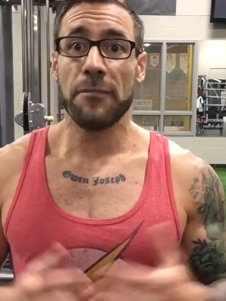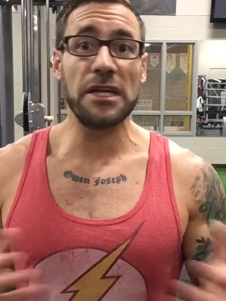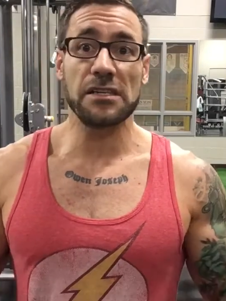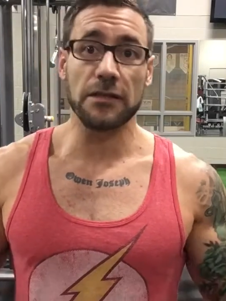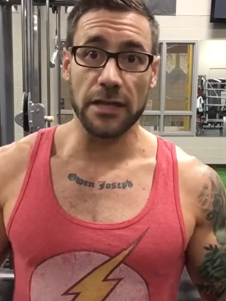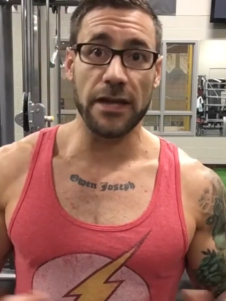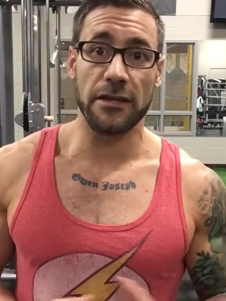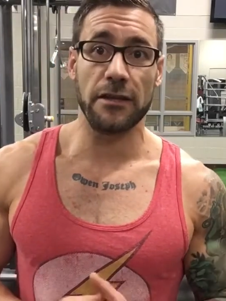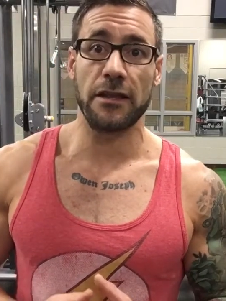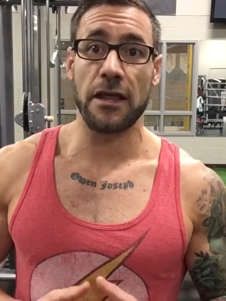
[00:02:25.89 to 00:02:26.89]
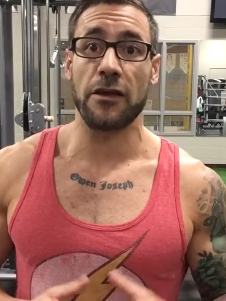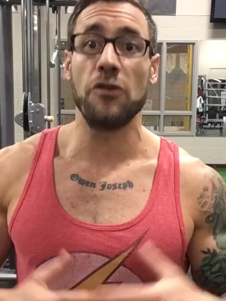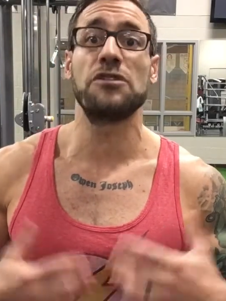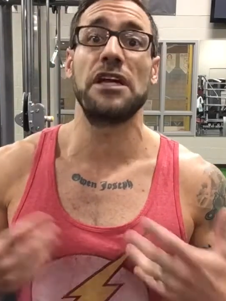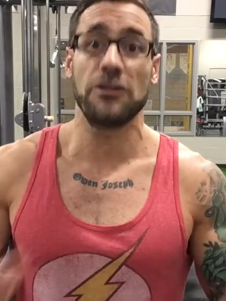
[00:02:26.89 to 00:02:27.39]
basically anything that
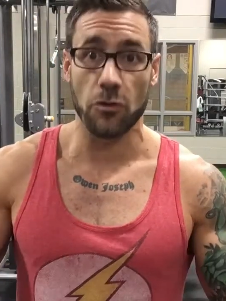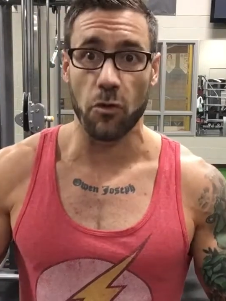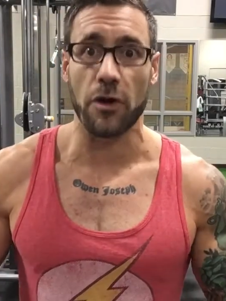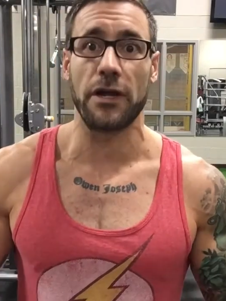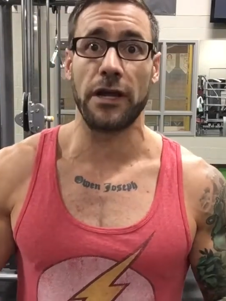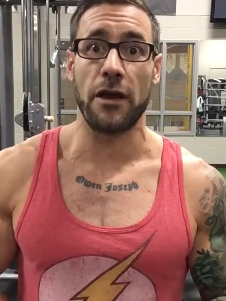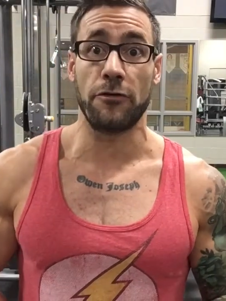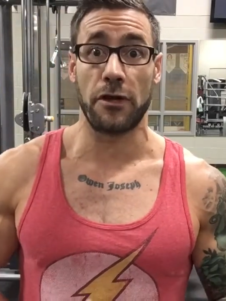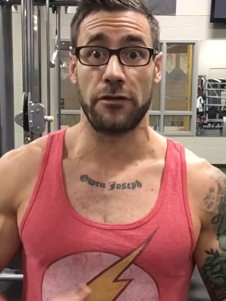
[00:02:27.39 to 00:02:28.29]
goes into working out,